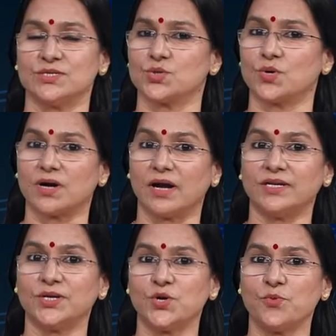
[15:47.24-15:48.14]
So,
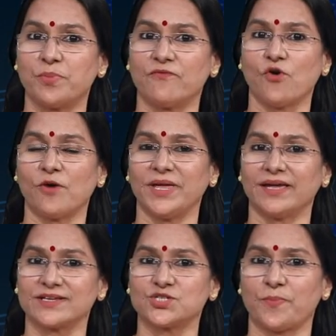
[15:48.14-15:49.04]
continue
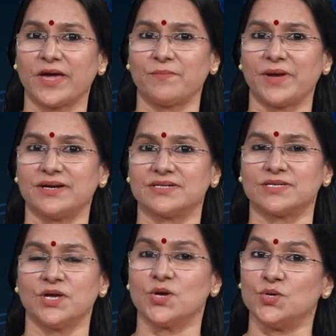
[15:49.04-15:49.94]
performing
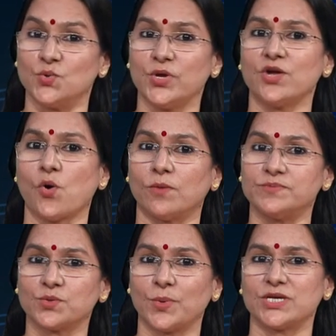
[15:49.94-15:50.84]
experiments, doing
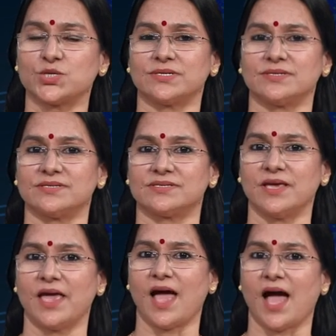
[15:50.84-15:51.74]
observations,
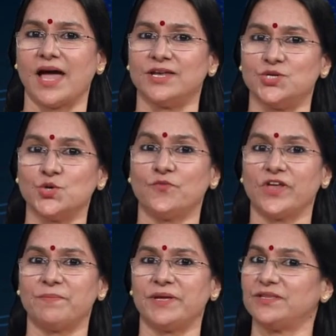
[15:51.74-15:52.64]
and you
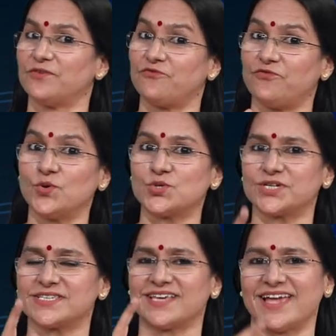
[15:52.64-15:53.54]
will be the
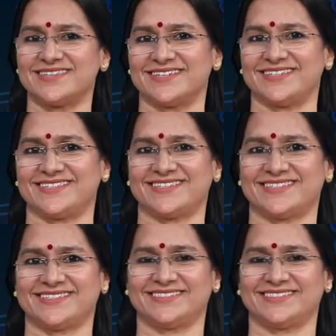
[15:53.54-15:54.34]
future scientist.